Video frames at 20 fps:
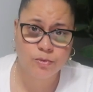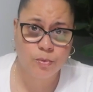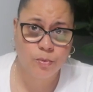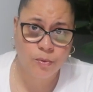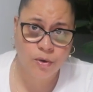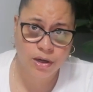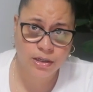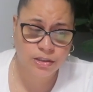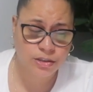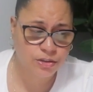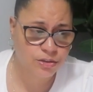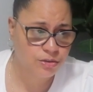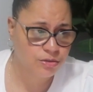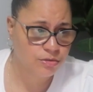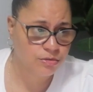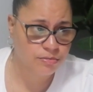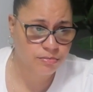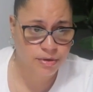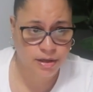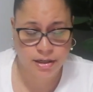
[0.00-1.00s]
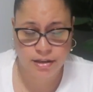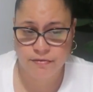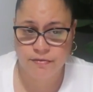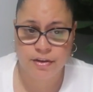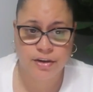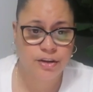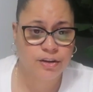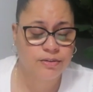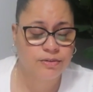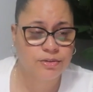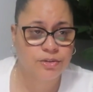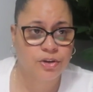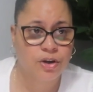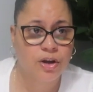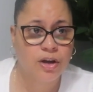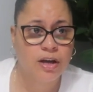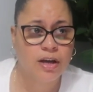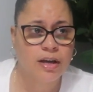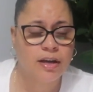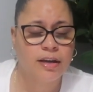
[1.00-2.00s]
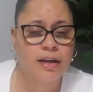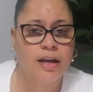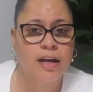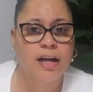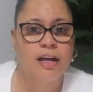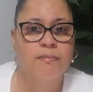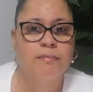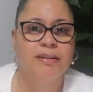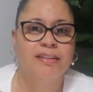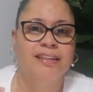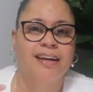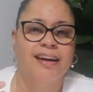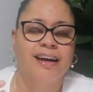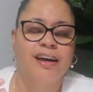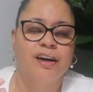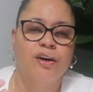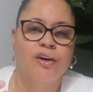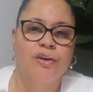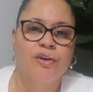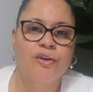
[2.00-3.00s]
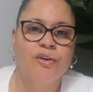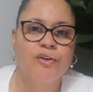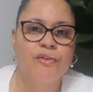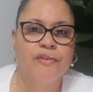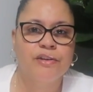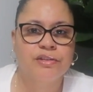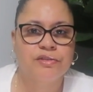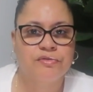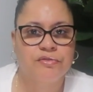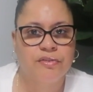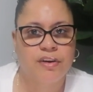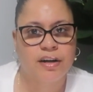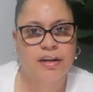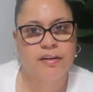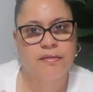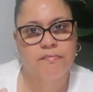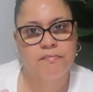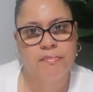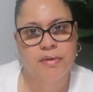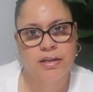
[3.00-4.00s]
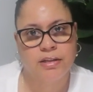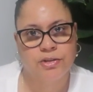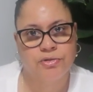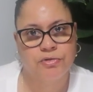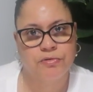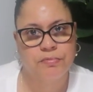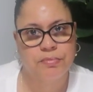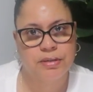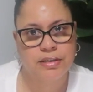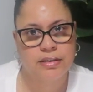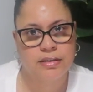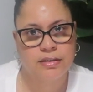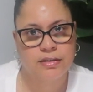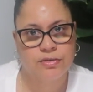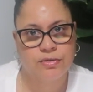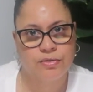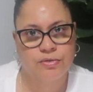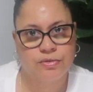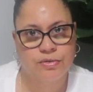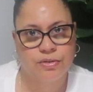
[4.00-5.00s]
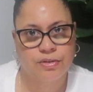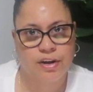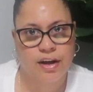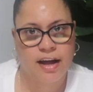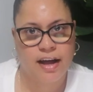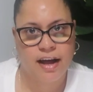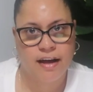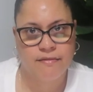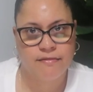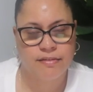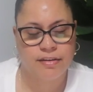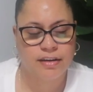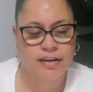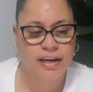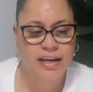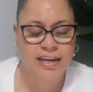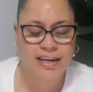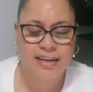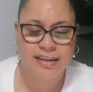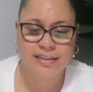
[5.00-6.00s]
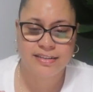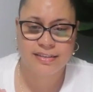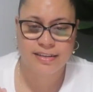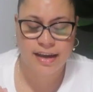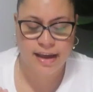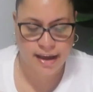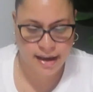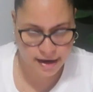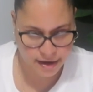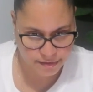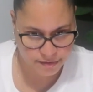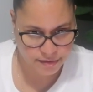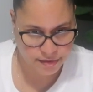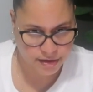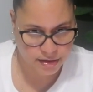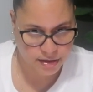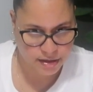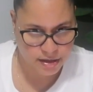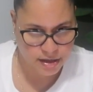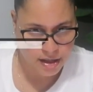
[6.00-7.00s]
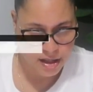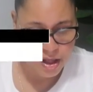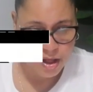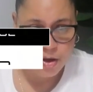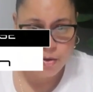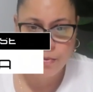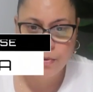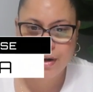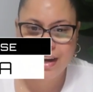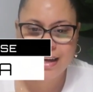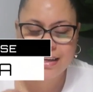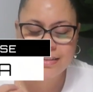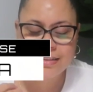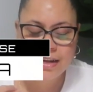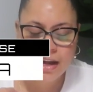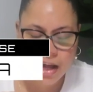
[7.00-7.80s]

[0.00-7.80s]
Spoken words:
do many videos on, but that I always recommend to a business owner having, is Canva. When I